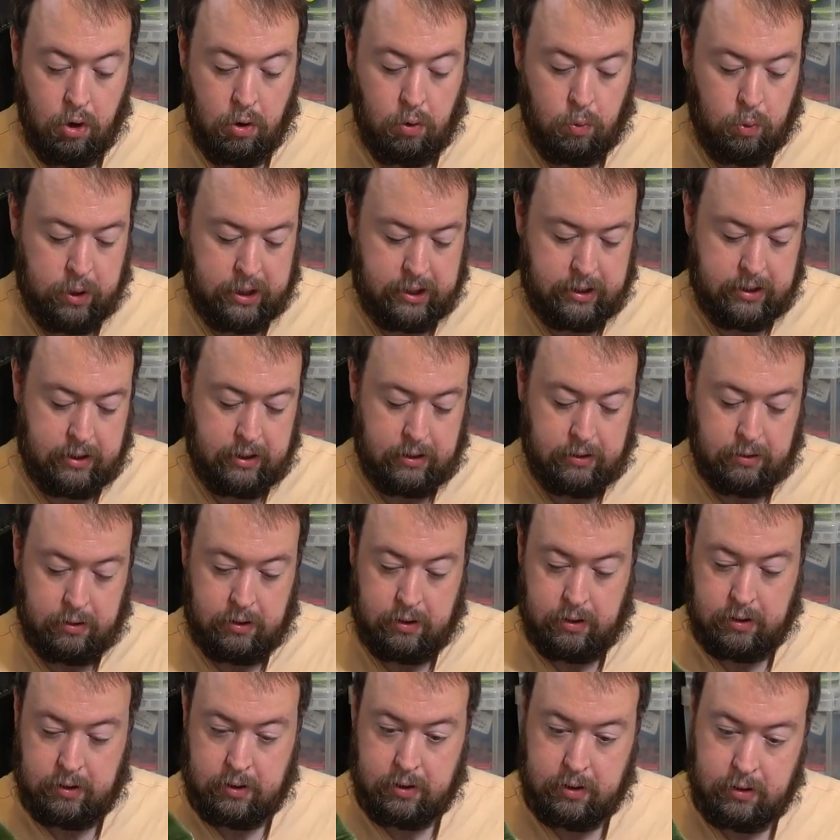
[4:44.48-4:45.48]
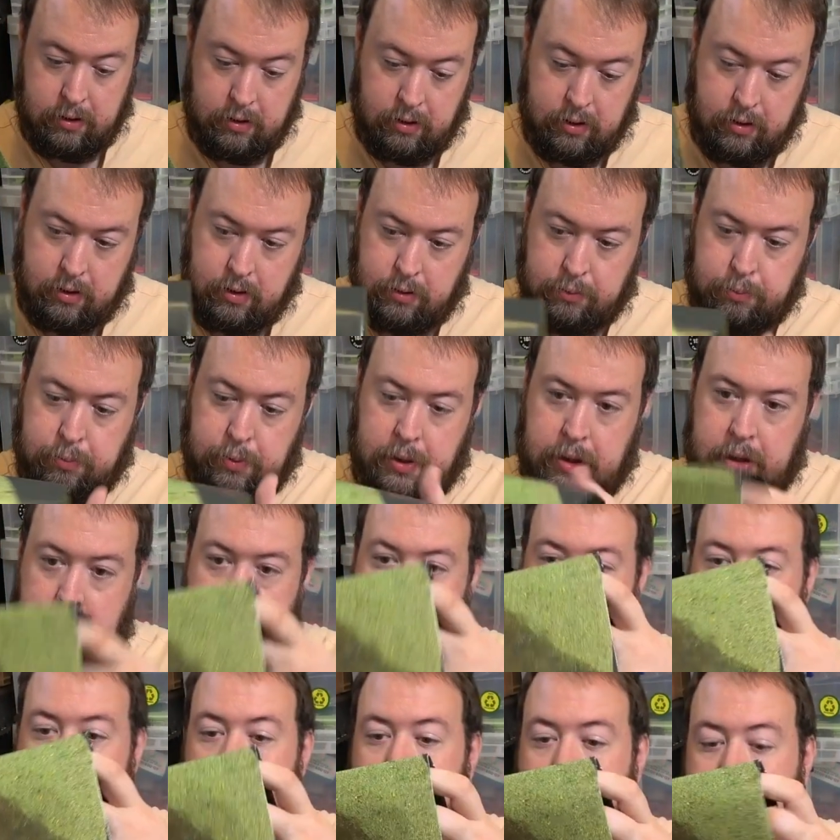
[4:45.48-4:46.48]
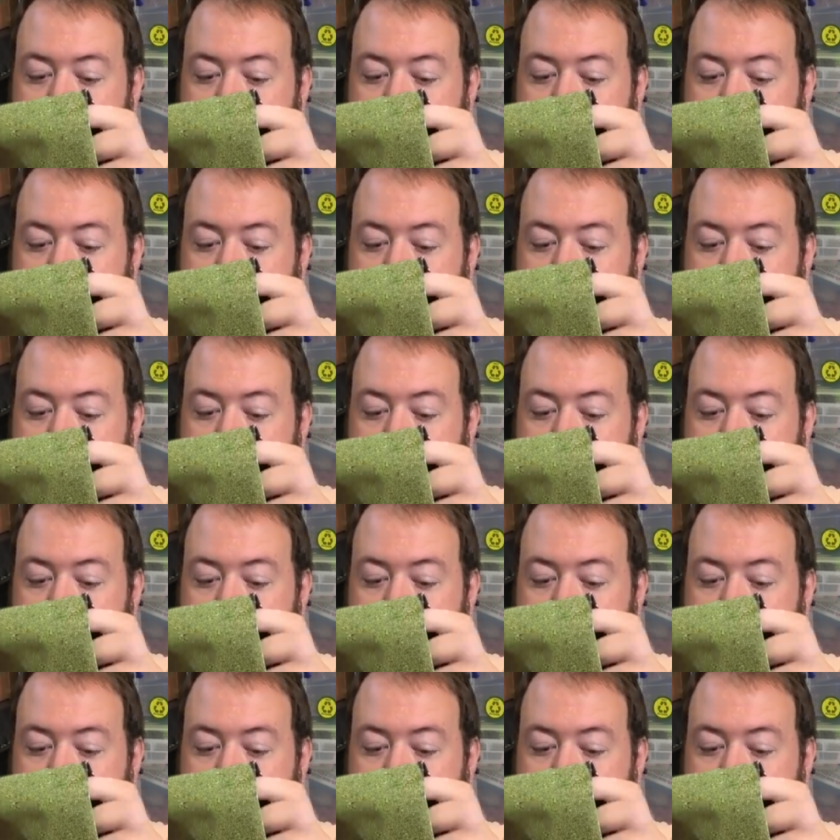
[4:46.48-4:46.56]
We've still got a lot of work to do